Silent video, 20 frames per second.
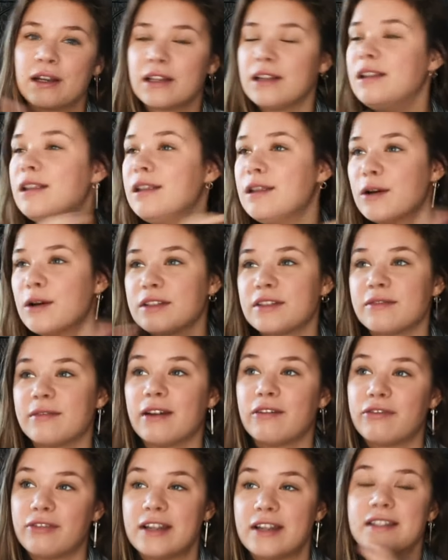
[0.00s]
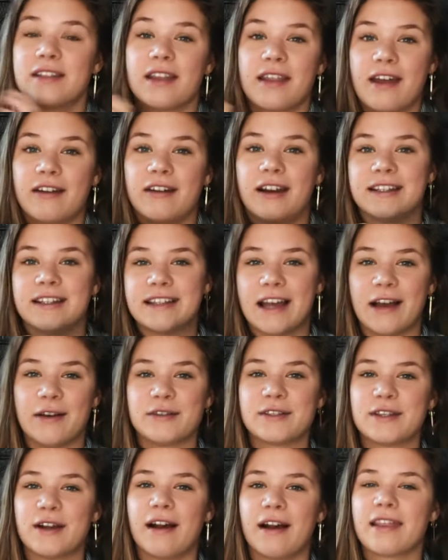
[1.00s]
Loads of my friends are there right now,
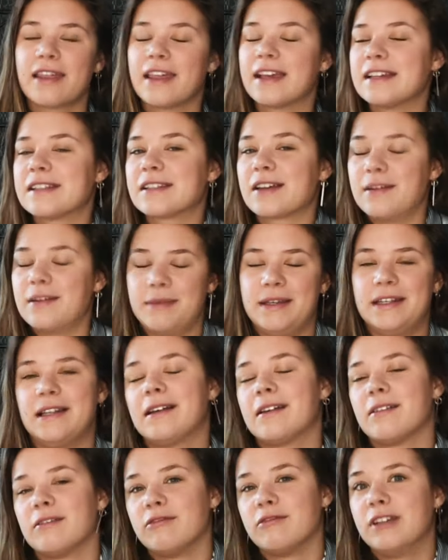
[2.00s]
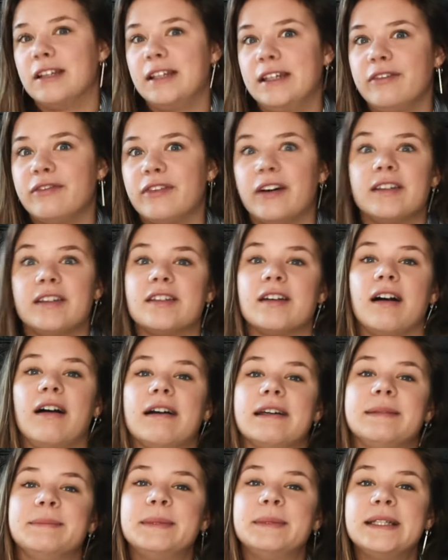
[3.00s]
so I think it's going to be like a really fun
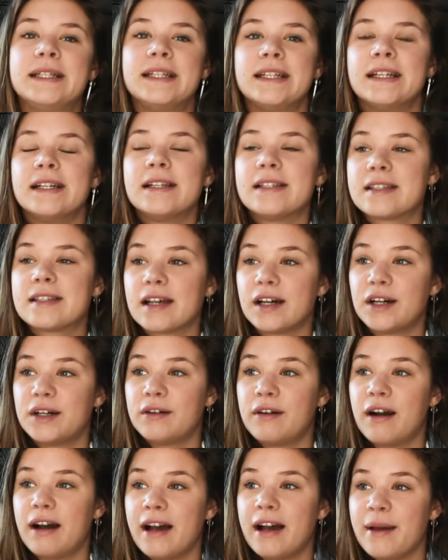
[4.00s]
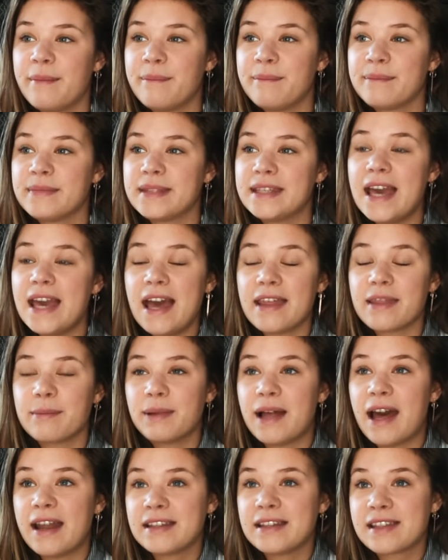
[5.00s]
time. So yeah, the
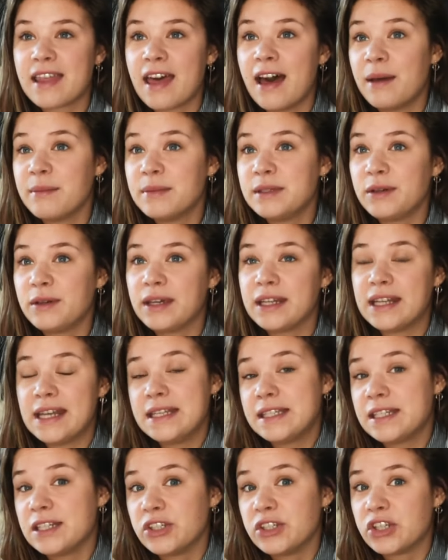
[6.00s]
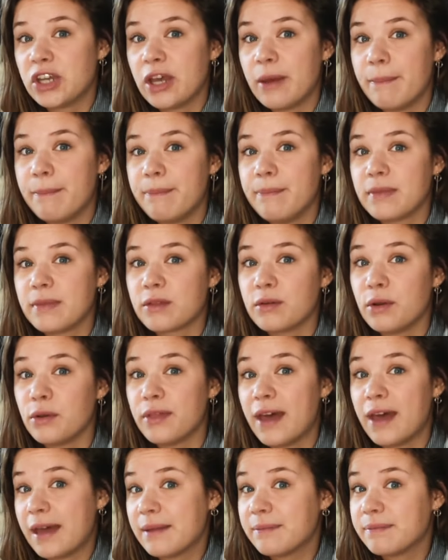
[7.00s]
plan is that I'm doing an internship through
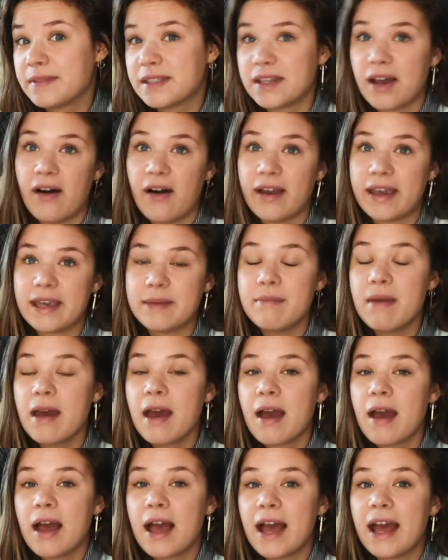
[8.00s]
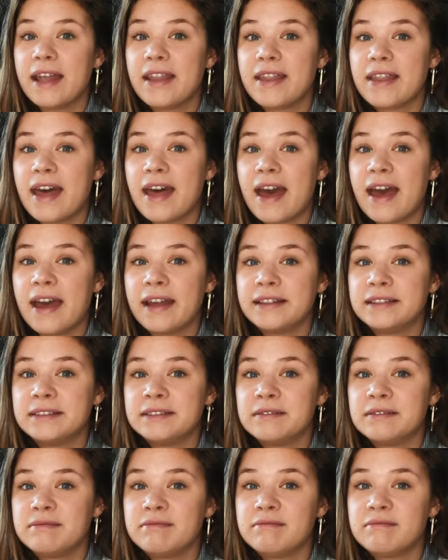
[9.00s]
that time. And
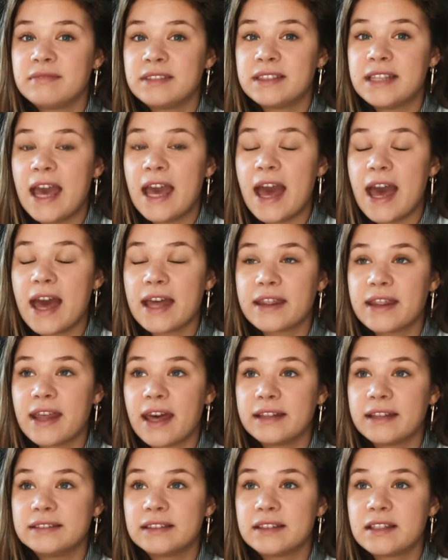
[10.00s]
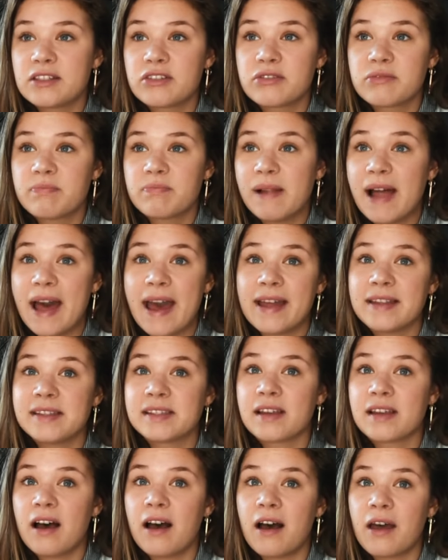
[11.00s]
then, yeah, then the plans
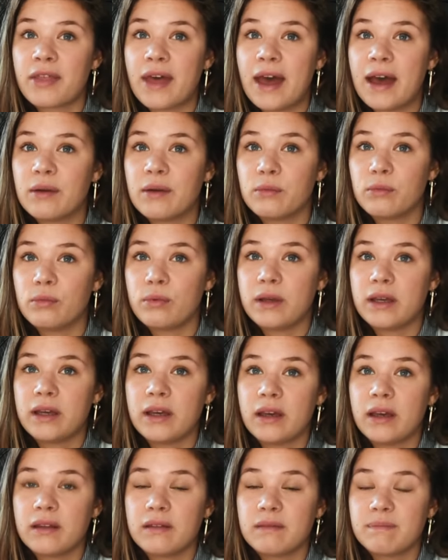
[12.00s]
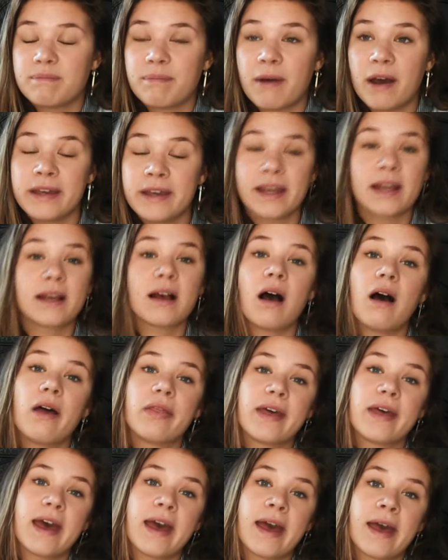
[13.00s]
are that we're buying a car
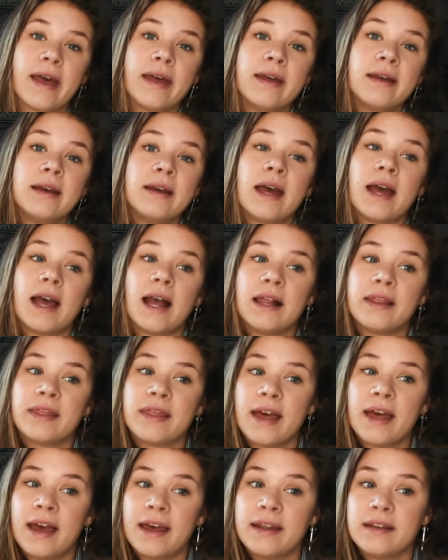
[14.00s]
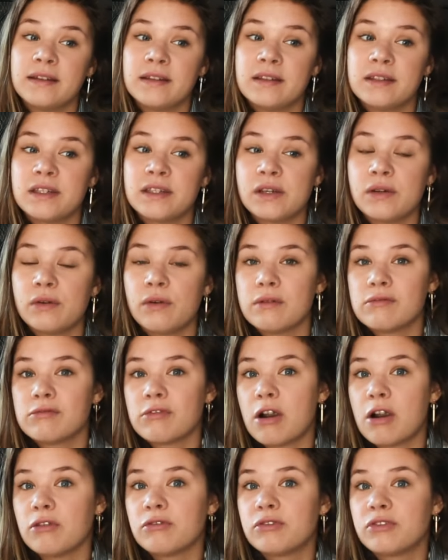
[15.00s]
there and then do a
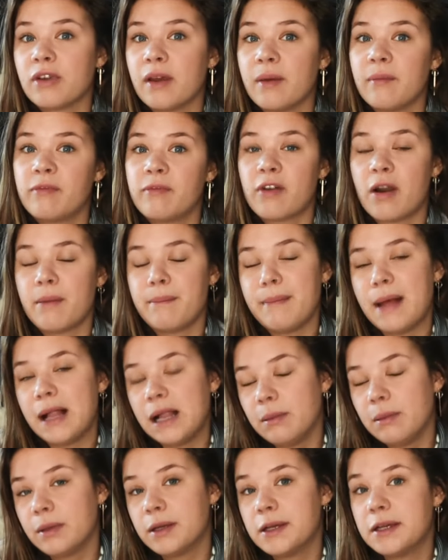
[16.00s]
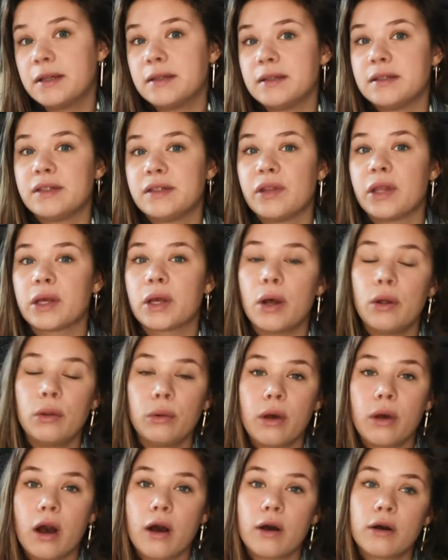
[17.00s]
road trip from Melbourne to the
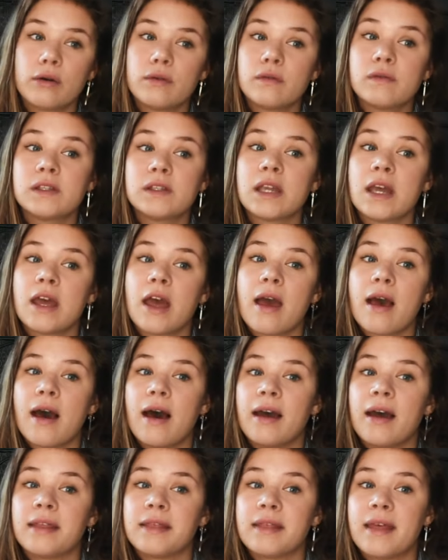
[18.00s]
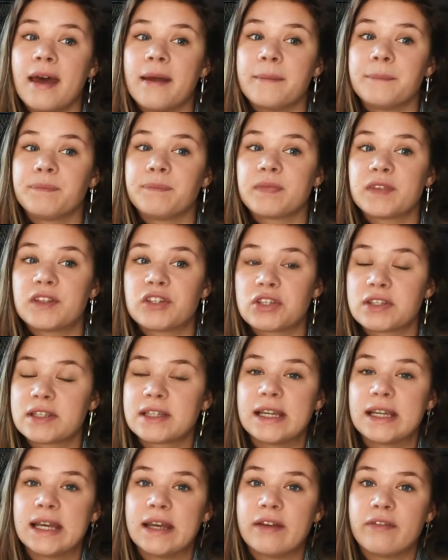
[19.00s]
Gold Coast, and then just
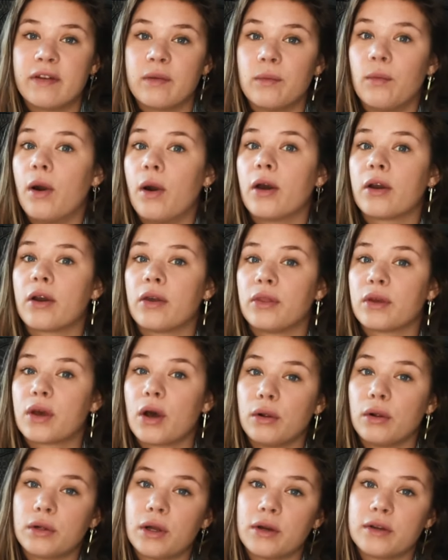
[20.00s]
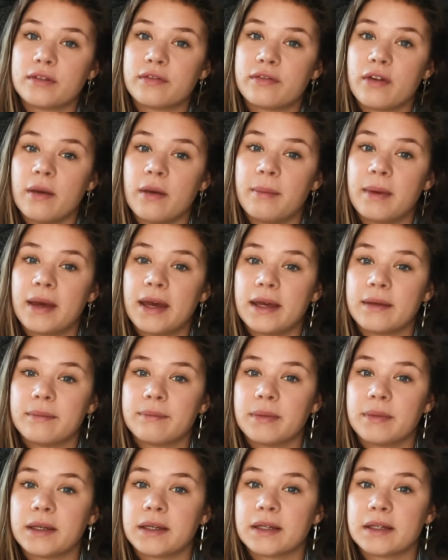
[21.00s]
live and work on the Gold Coast for a bit,
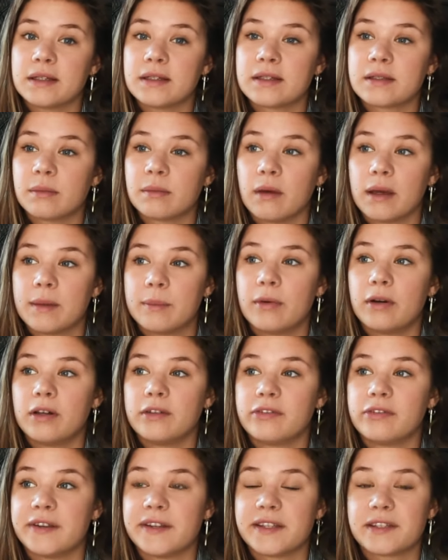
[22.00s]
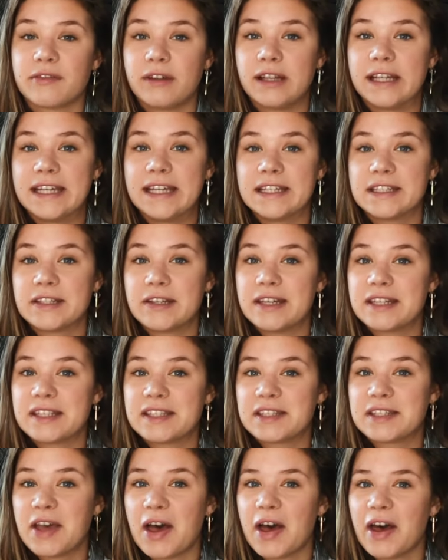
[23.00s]
because my boyfriend is really into
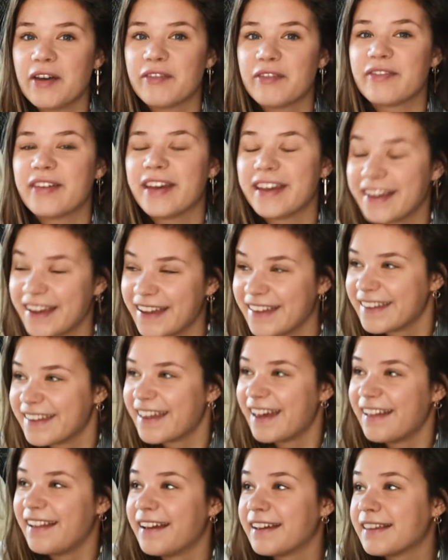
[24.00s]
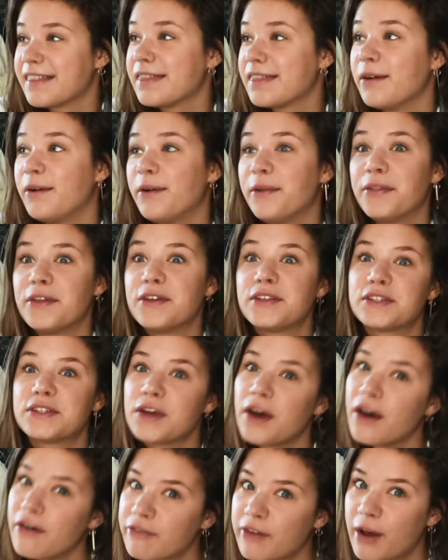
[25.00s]
surfing and they're like all the
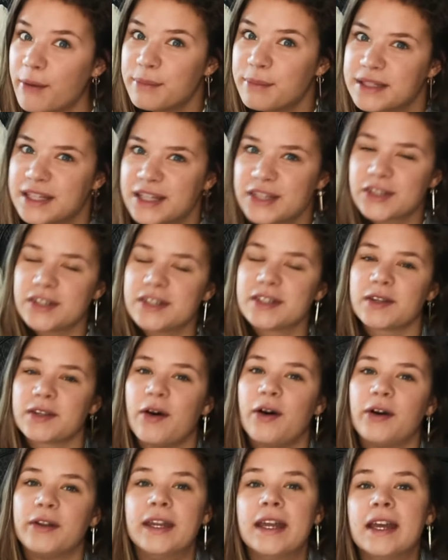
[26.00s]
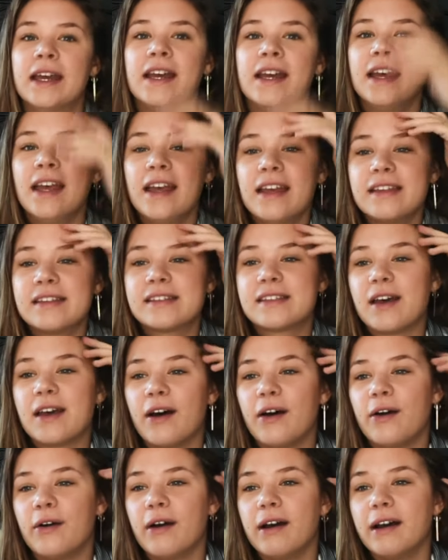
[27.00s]
surf competitions on.
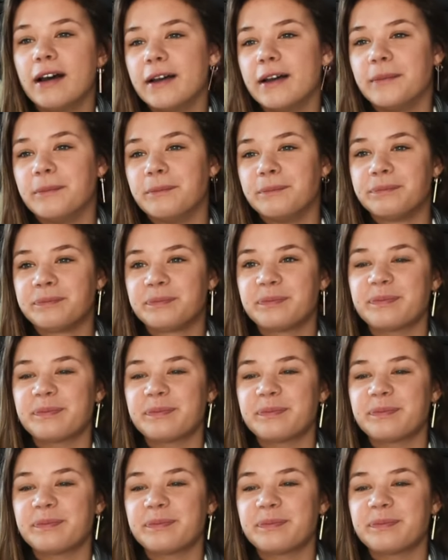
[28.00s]
So